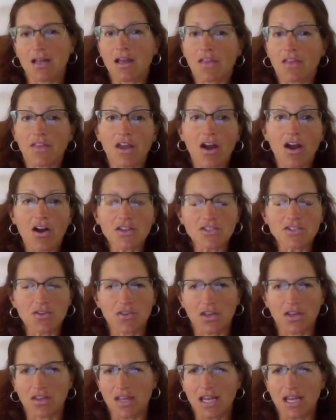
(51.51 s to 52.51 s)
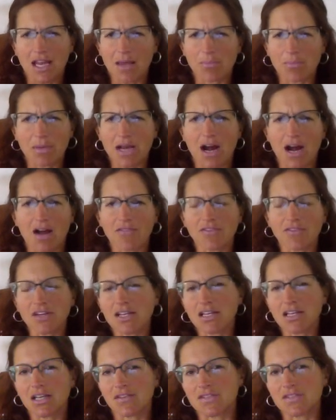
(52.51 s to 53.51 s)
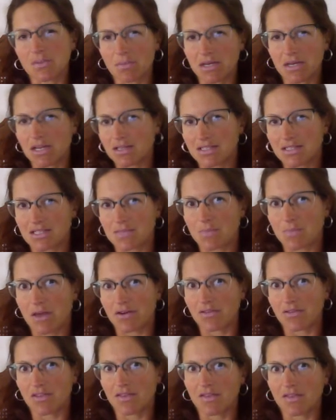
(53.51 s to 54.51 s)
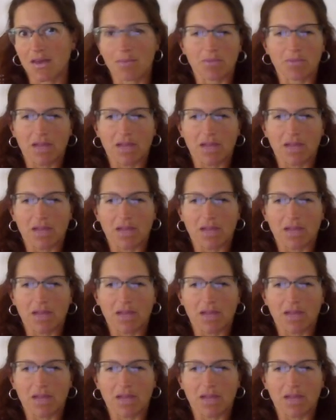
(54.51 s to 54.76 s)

And they also think they can't be confident if somebody else is better than them.